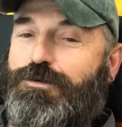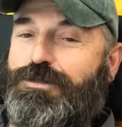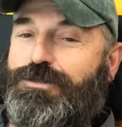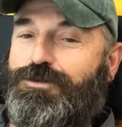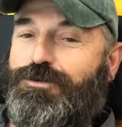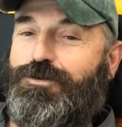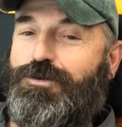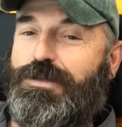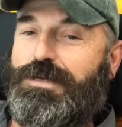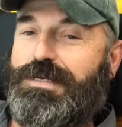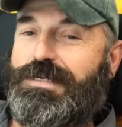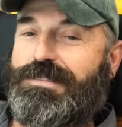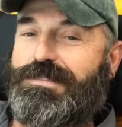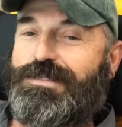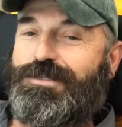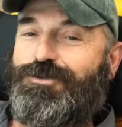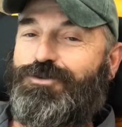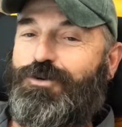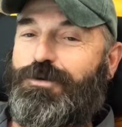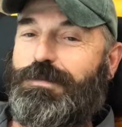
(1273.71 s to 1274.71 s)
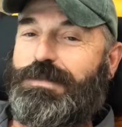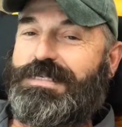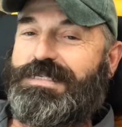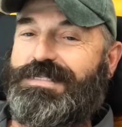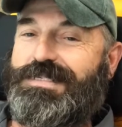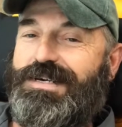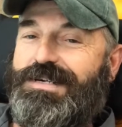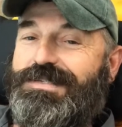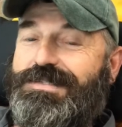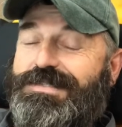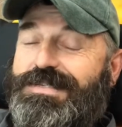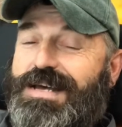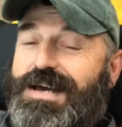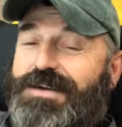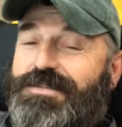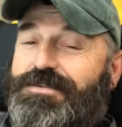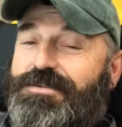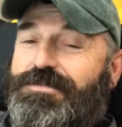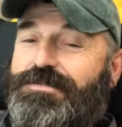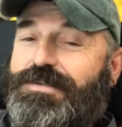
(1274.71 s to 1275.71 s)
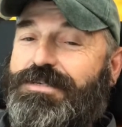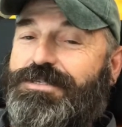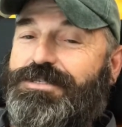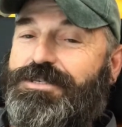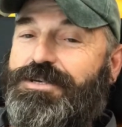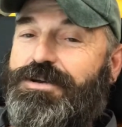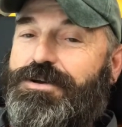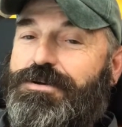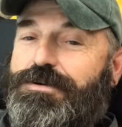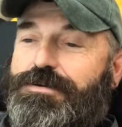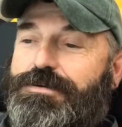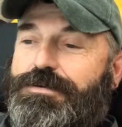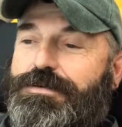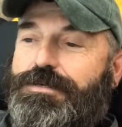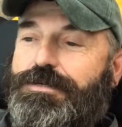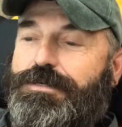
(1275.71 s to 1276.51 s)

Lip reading: as early as it normally does down there this year.